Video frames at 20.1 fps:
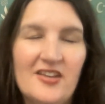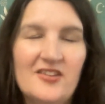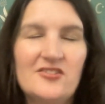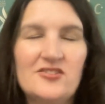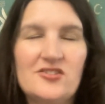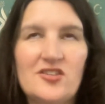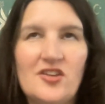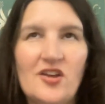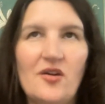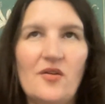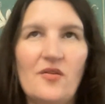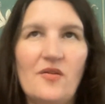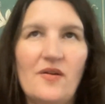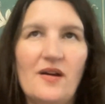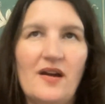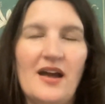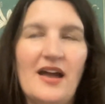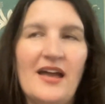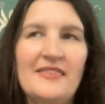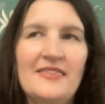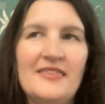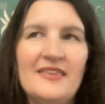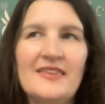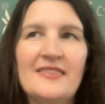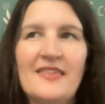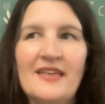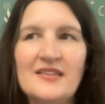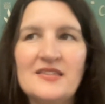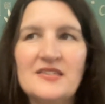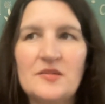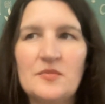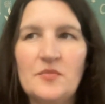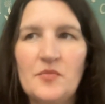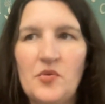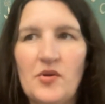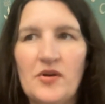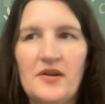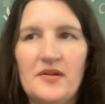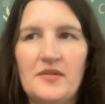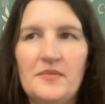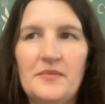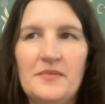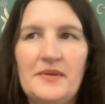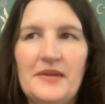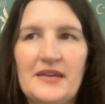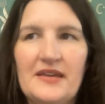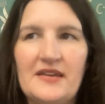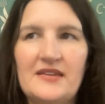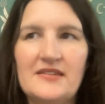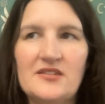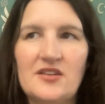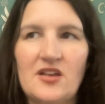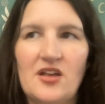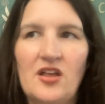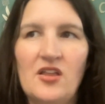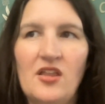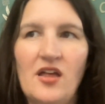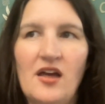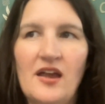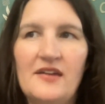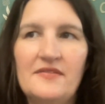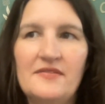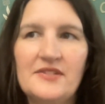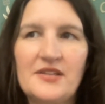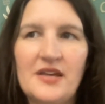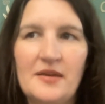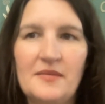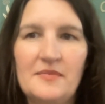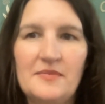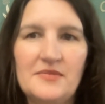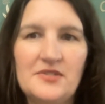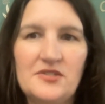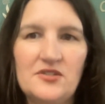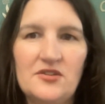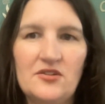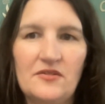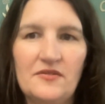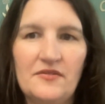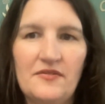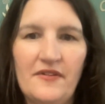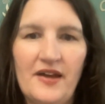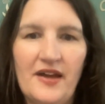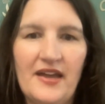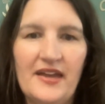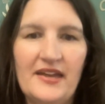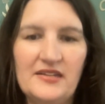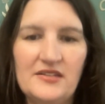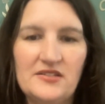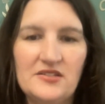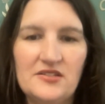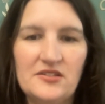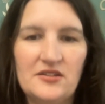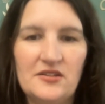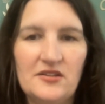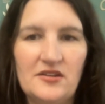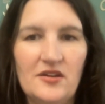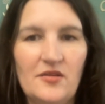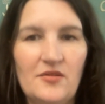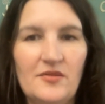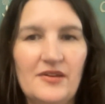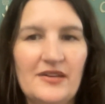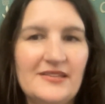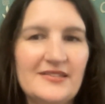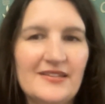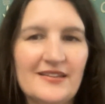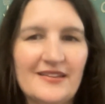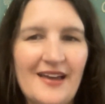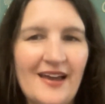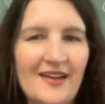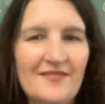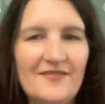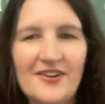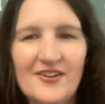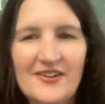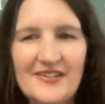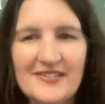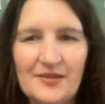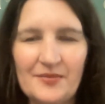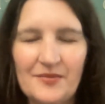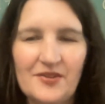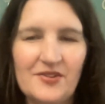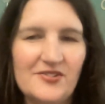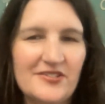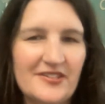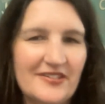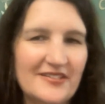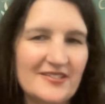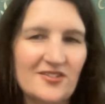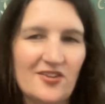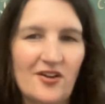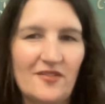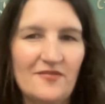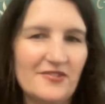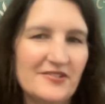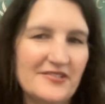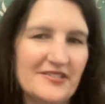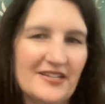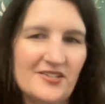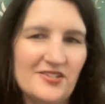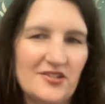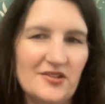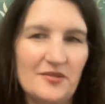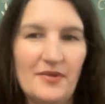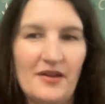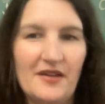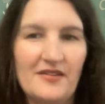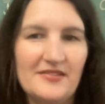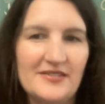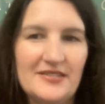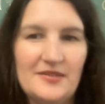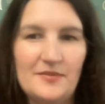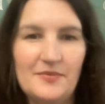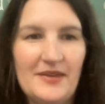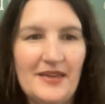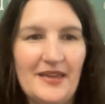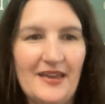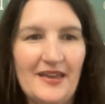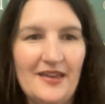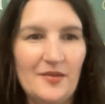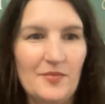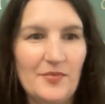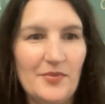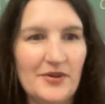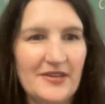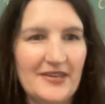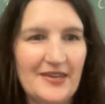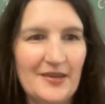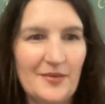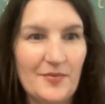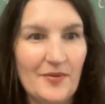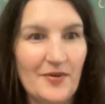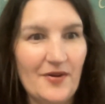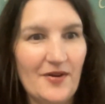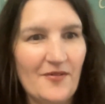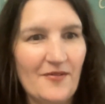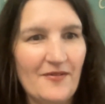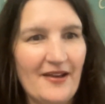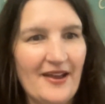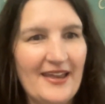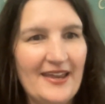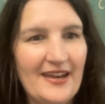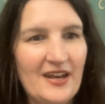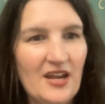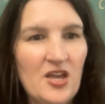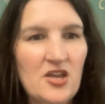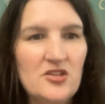So I think that's important because a lot of times you'll find, it's a kind of very similar to this conversation about CPA and bookkeeper, right?